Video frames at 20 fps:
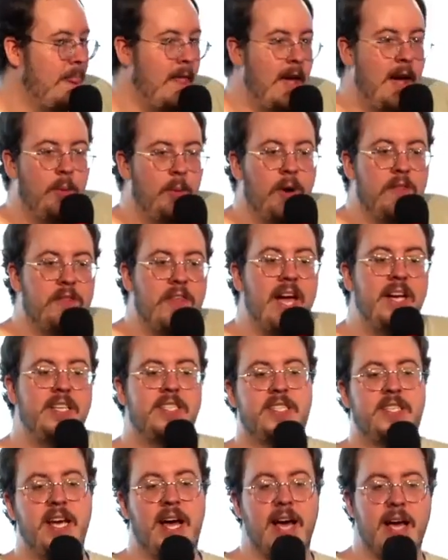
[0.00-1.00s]
And what they
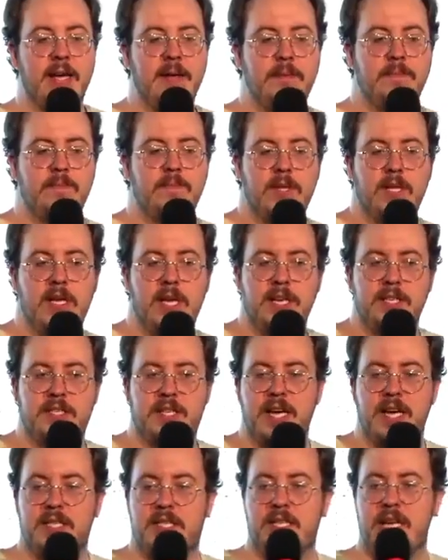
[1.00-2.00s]
say is
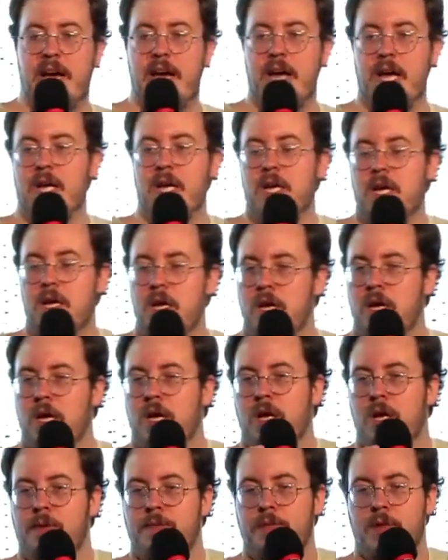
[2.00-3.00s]
they say,
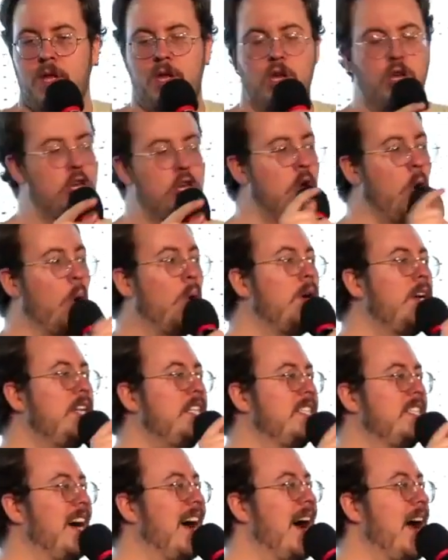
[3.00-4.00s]
Your
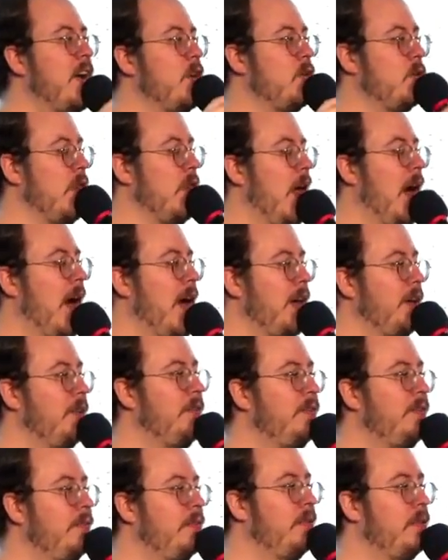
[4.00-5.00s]
entire
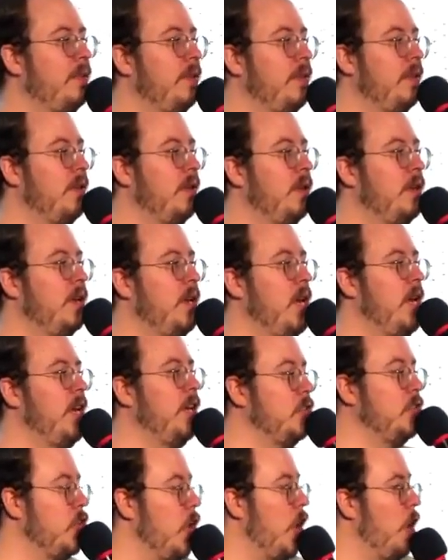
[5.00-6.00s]
life
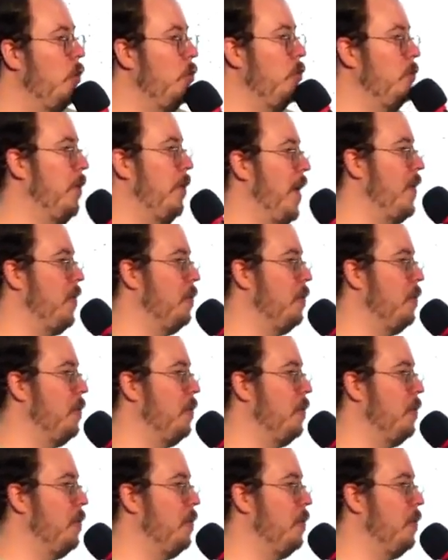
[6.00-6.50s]
is owned by the